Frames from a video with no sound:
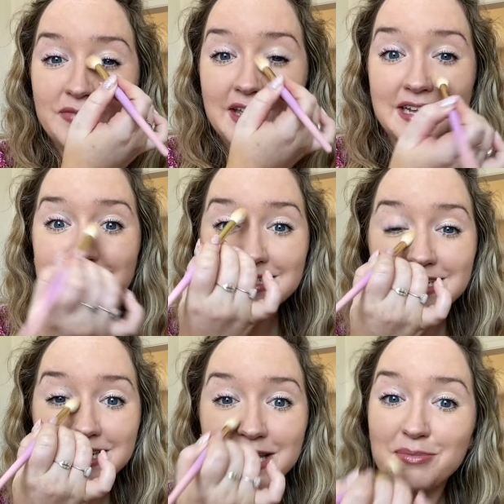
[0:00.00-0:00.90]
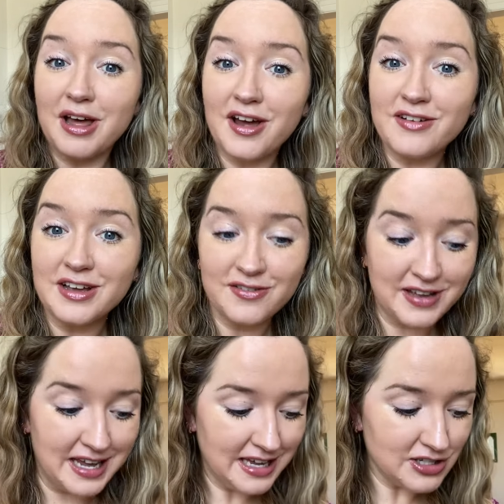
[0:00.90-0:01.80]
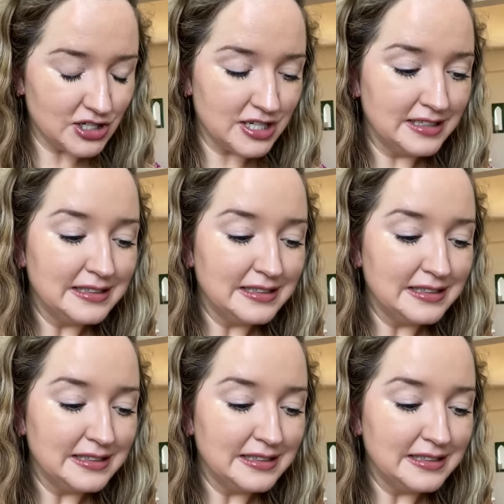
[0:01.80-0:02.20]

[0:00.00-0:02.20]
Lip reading: instantly blurring finish.